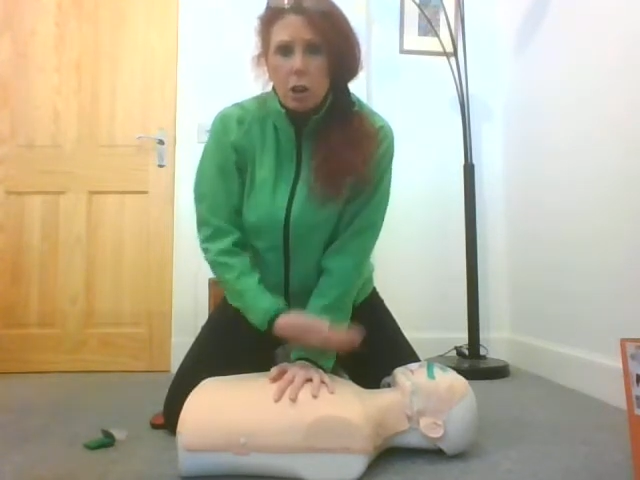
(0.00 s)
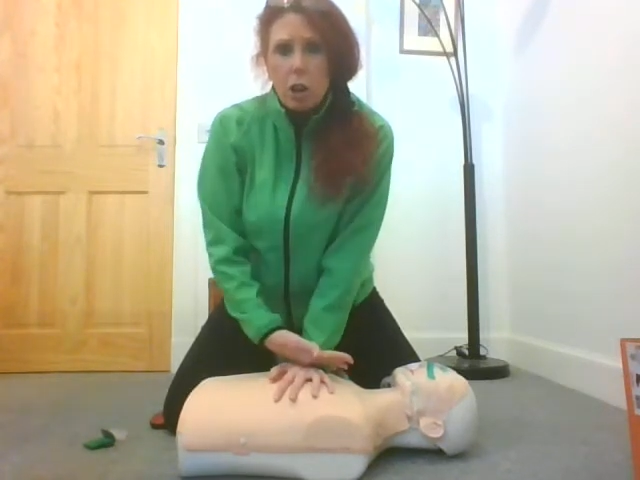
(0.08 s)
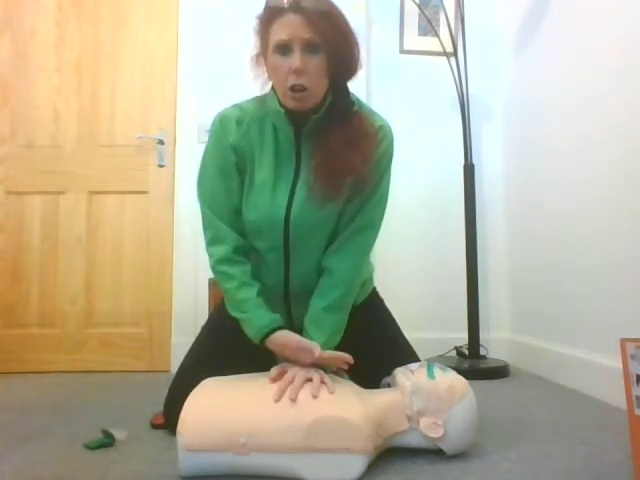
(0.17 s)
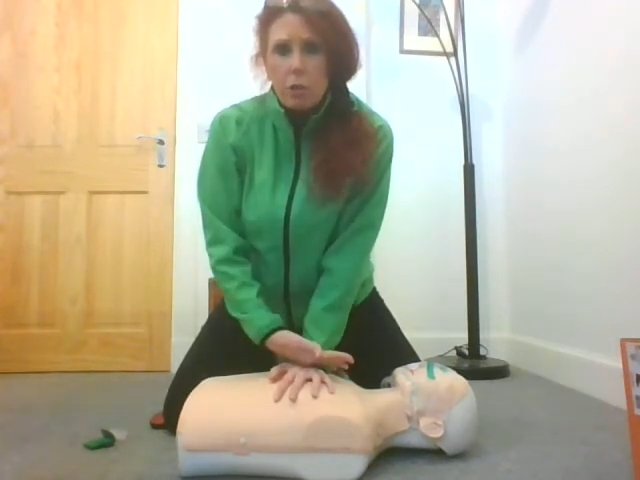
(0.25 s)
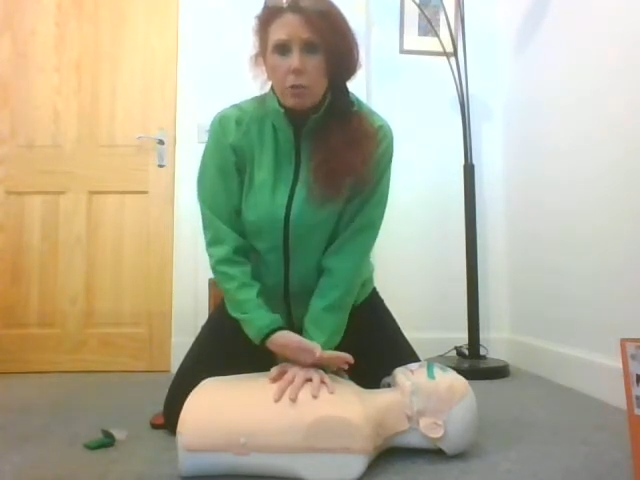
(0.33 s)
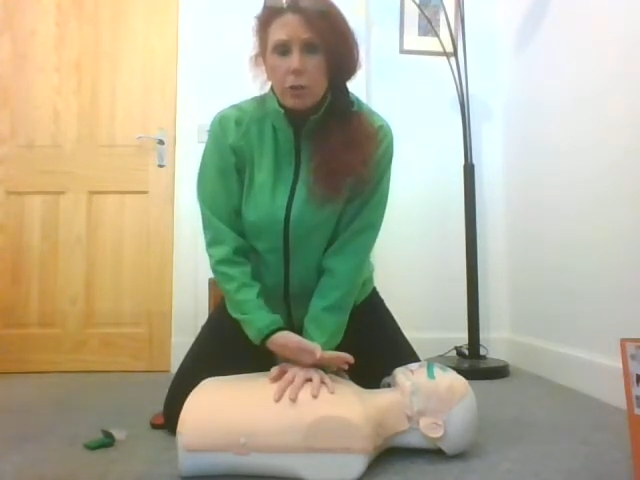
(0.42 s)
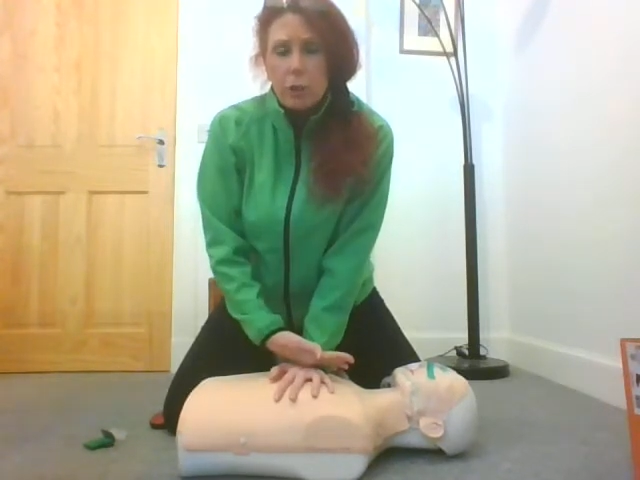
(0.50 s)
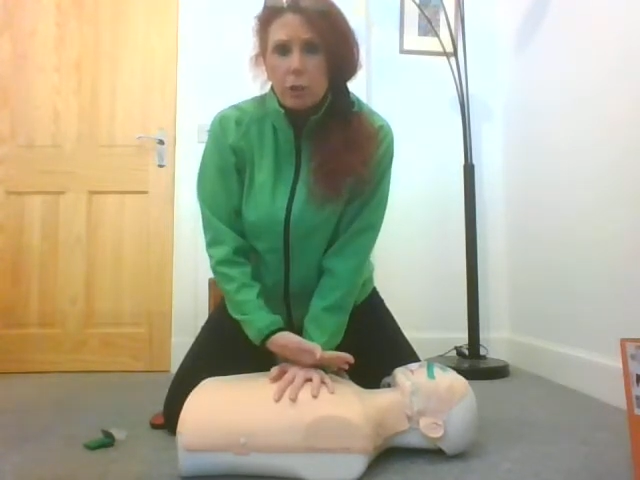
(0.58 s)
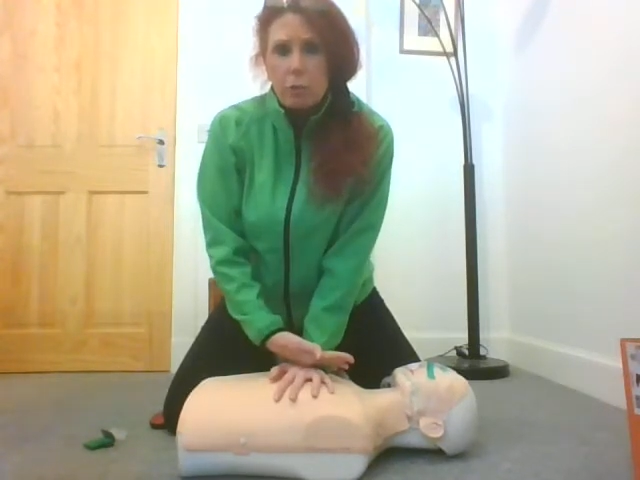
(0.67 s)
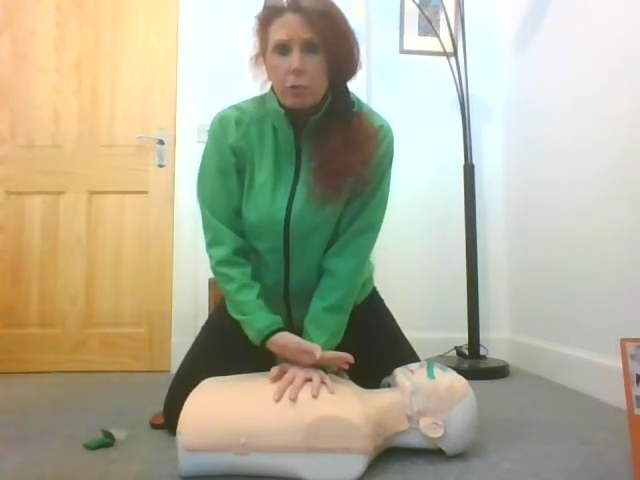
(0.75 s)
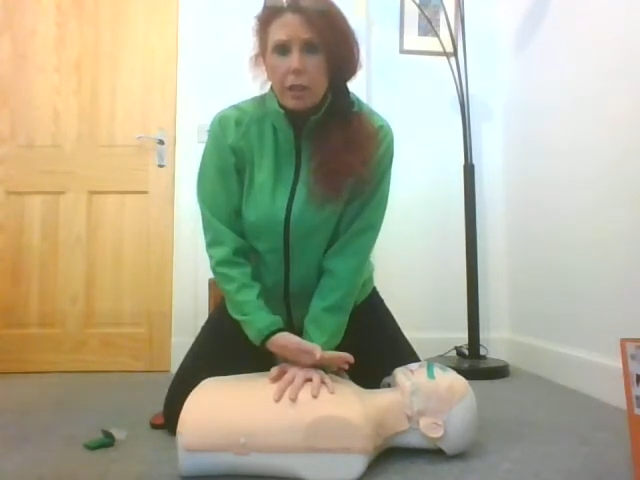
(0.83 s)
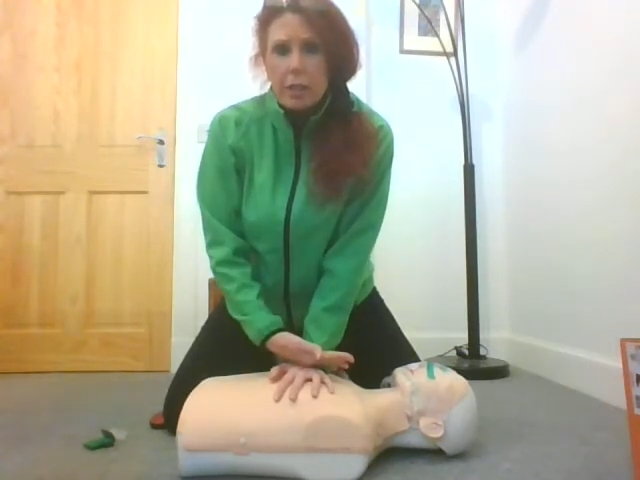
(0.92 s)
are over
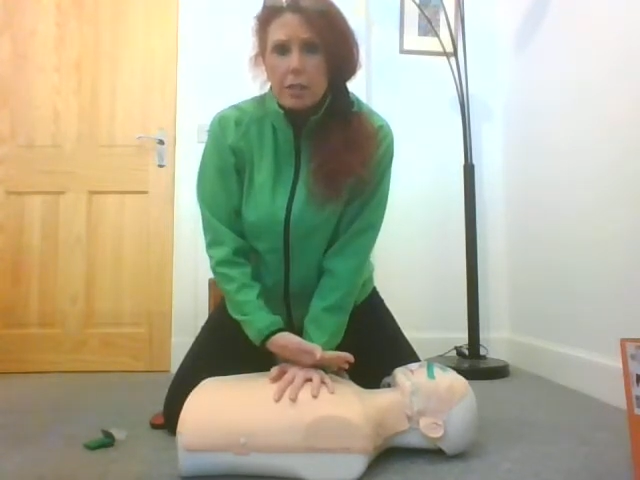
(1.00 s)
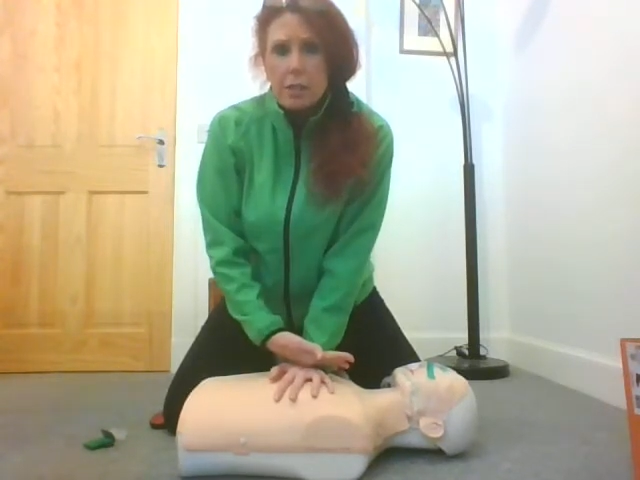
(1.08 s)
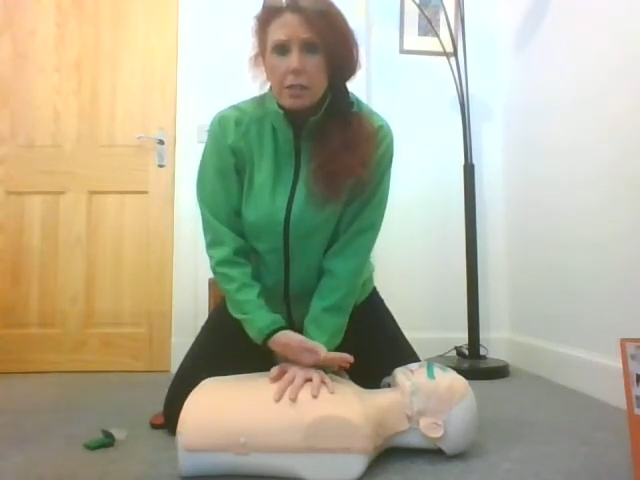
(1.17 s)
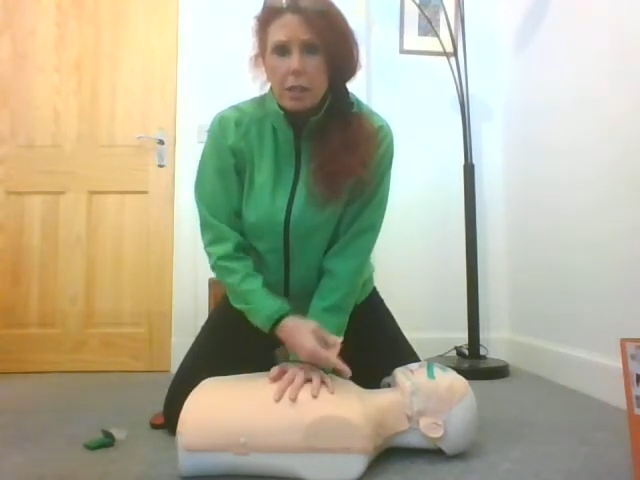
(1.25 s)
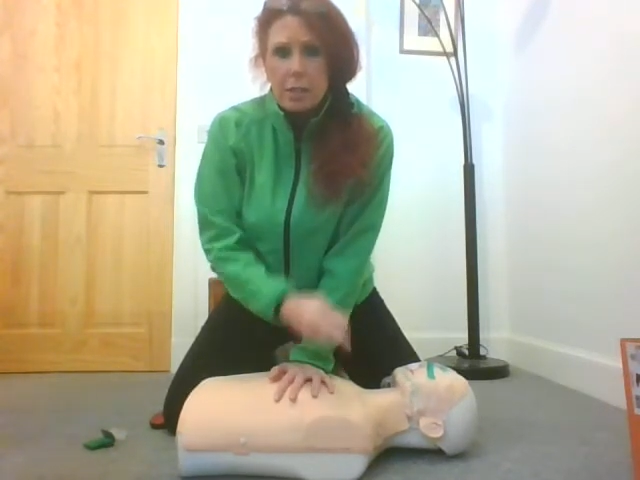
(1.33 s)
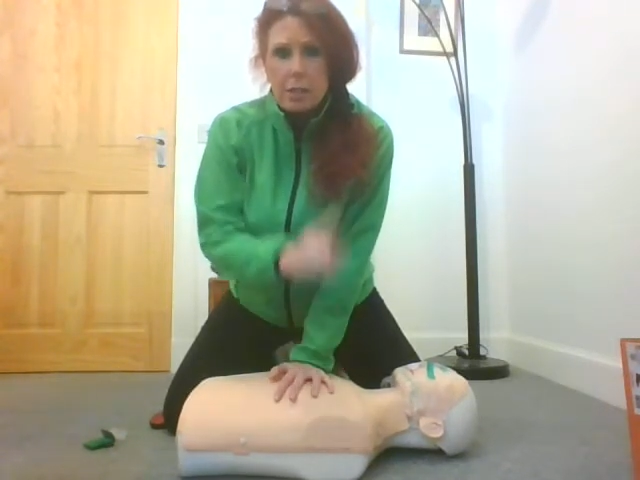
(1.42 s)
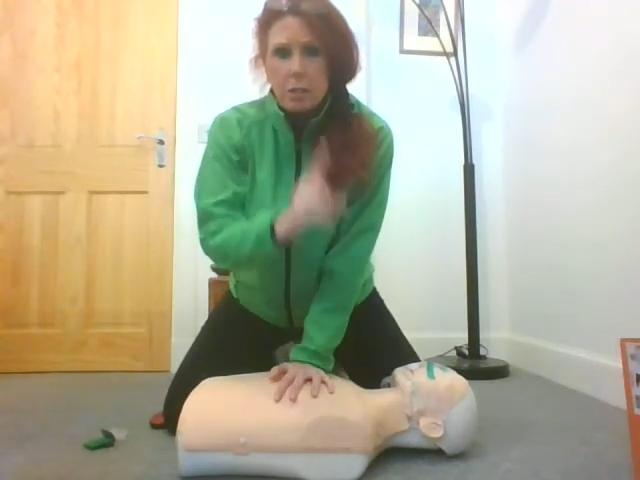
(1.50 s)
your wrists, that's